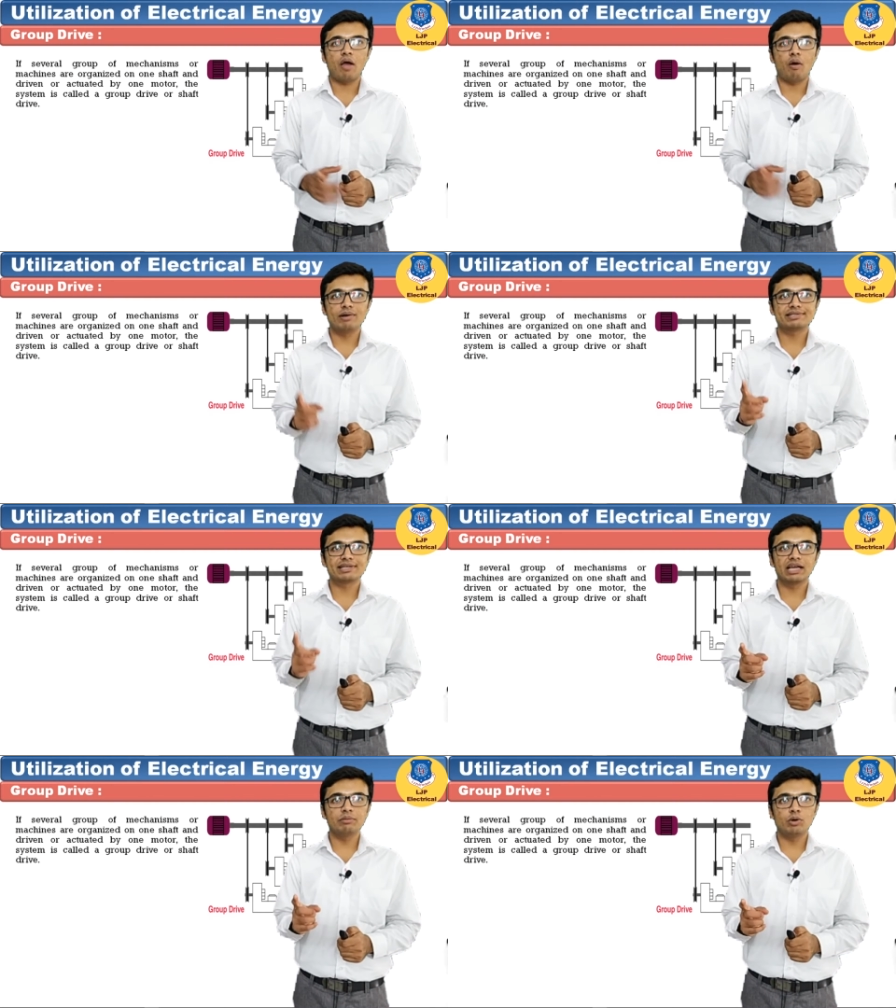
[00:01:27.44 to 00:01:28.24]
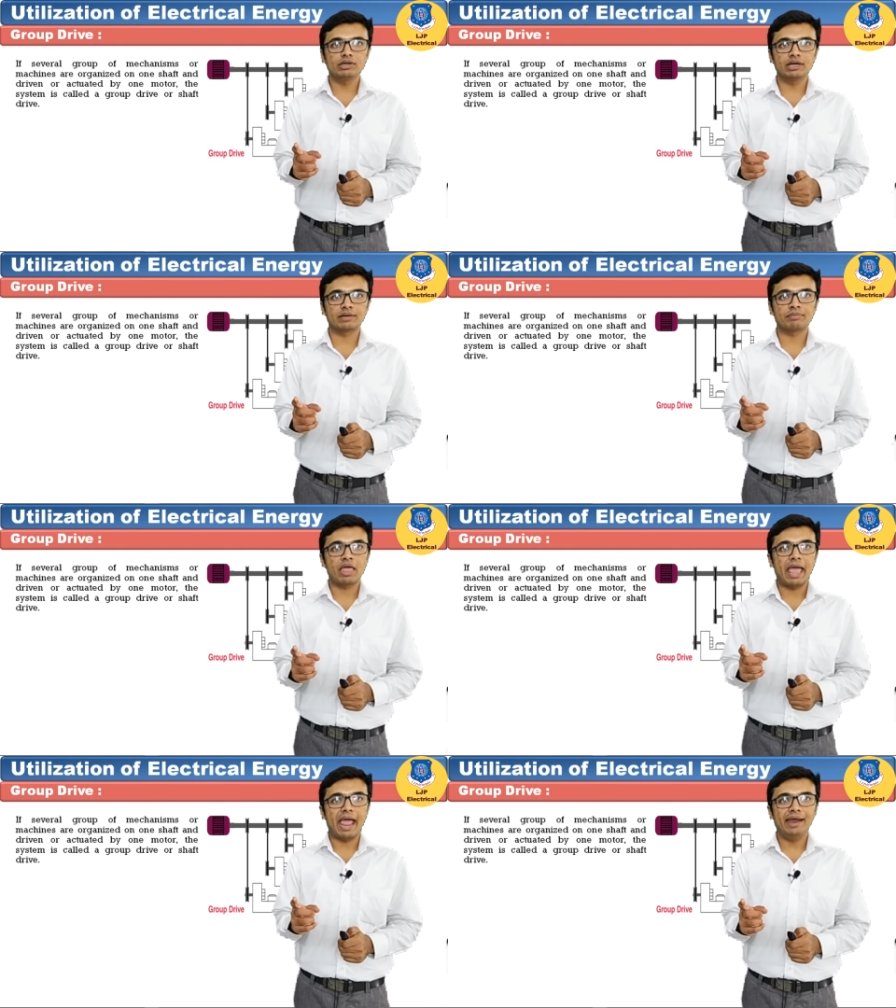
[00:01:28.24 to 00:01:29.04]
on single motor
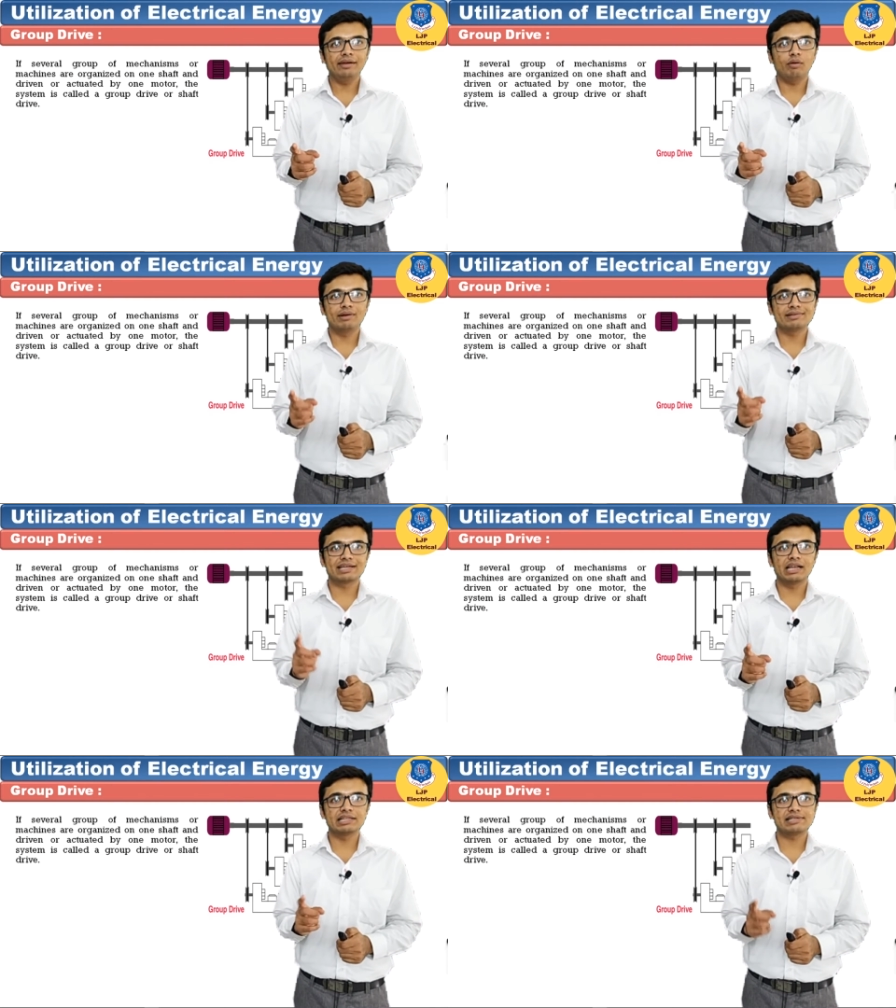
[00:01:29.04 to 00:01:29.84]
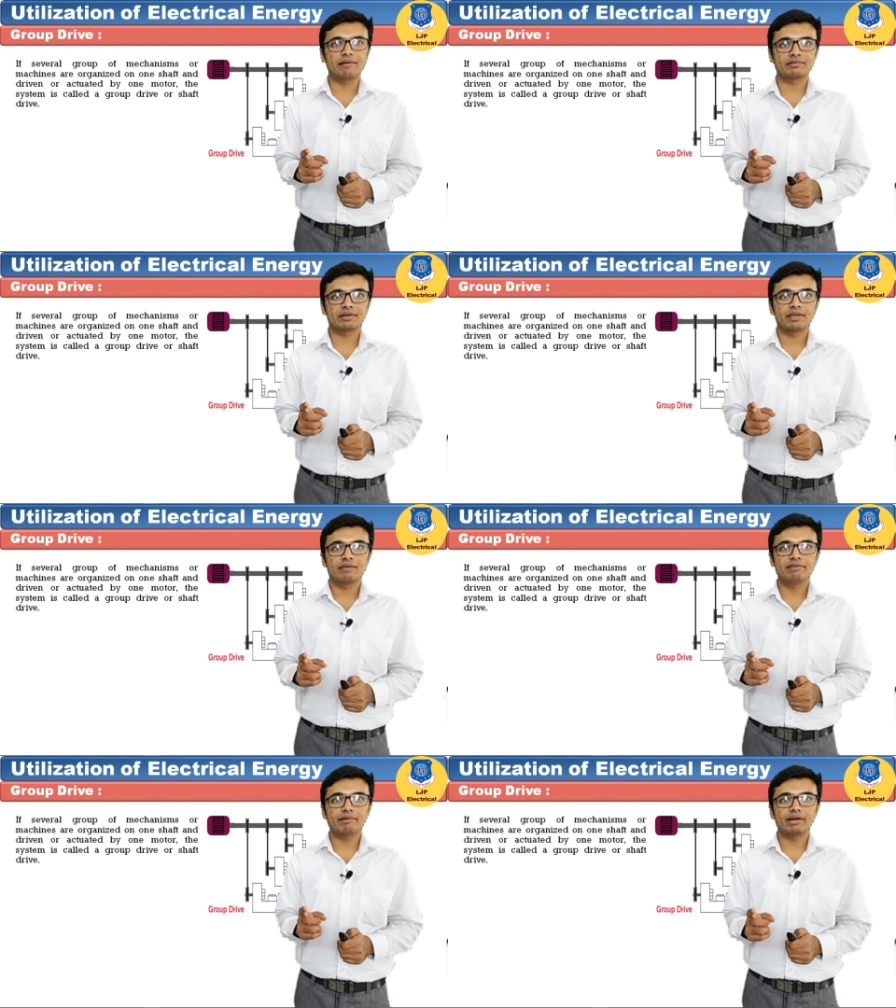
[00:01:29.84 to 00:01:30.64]
and on a single shaft
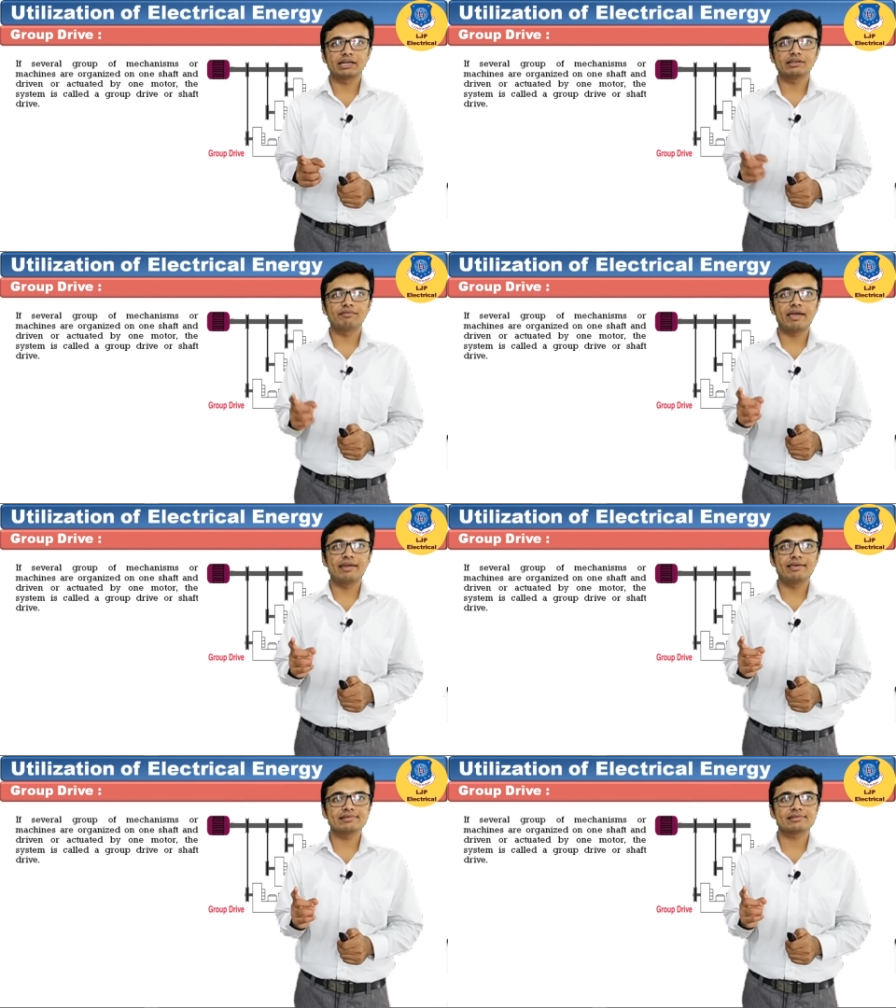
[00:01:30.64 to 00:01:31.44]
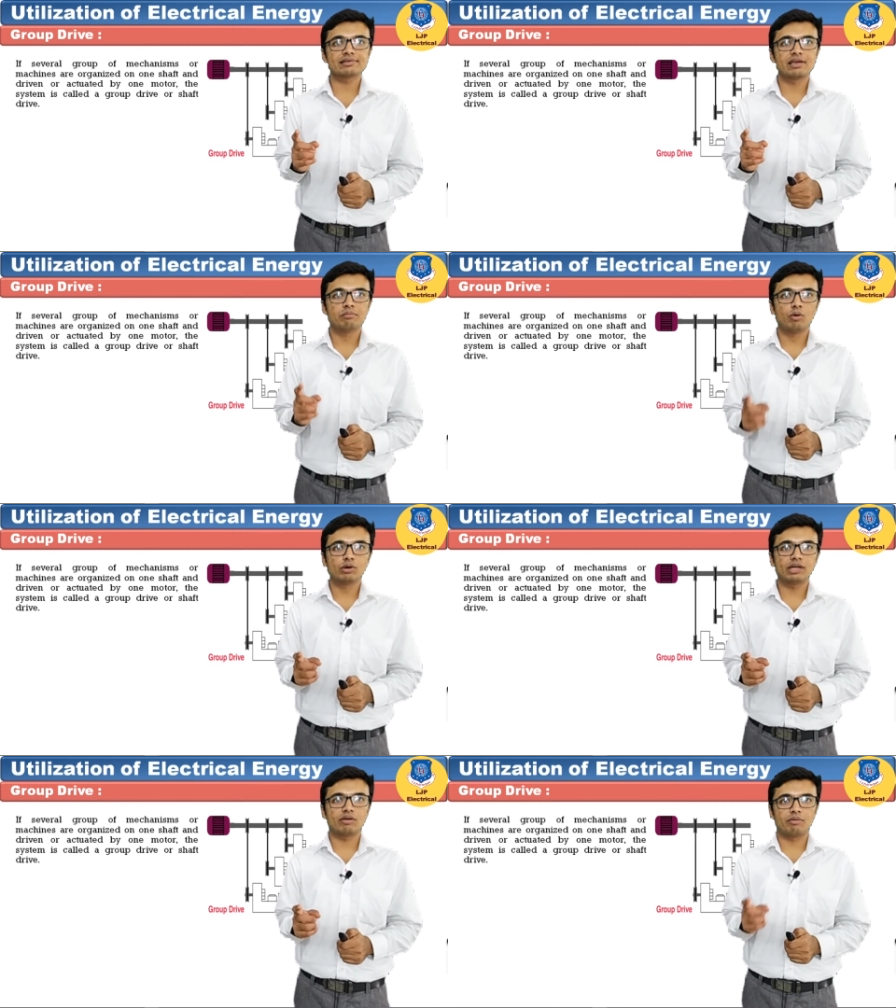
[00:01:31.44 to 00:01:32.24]
we have connected the various
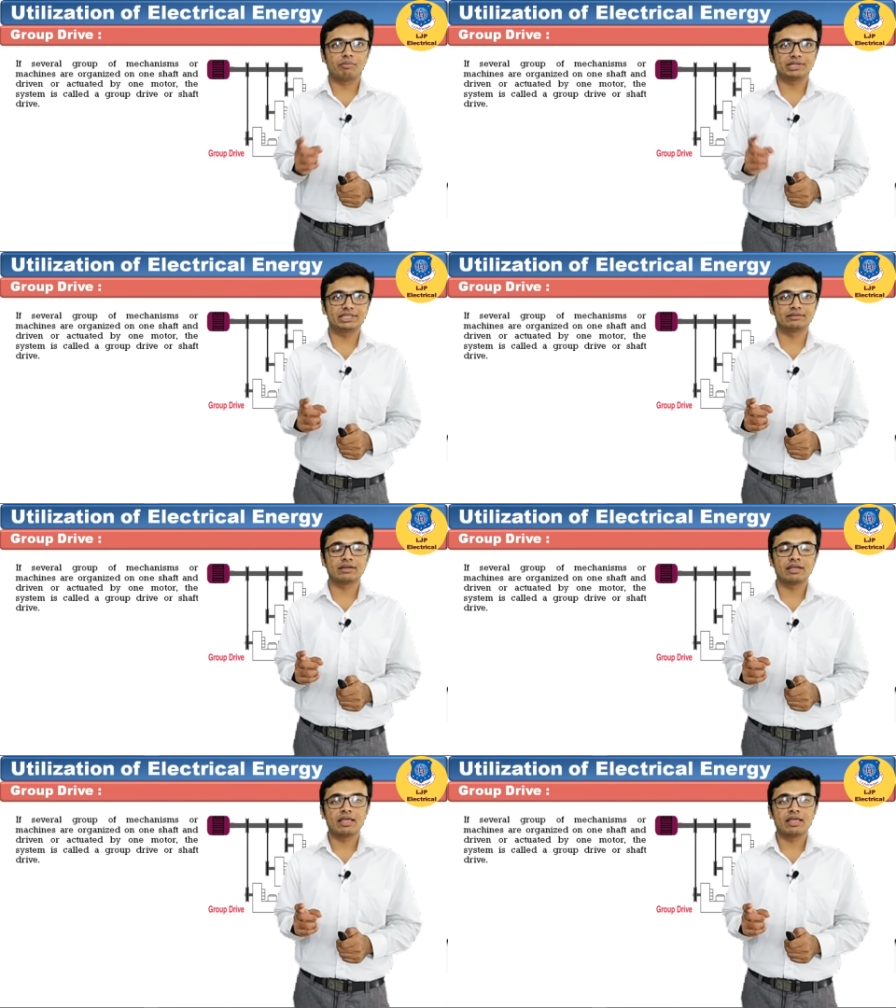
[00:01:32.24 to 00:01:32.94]
motor or machine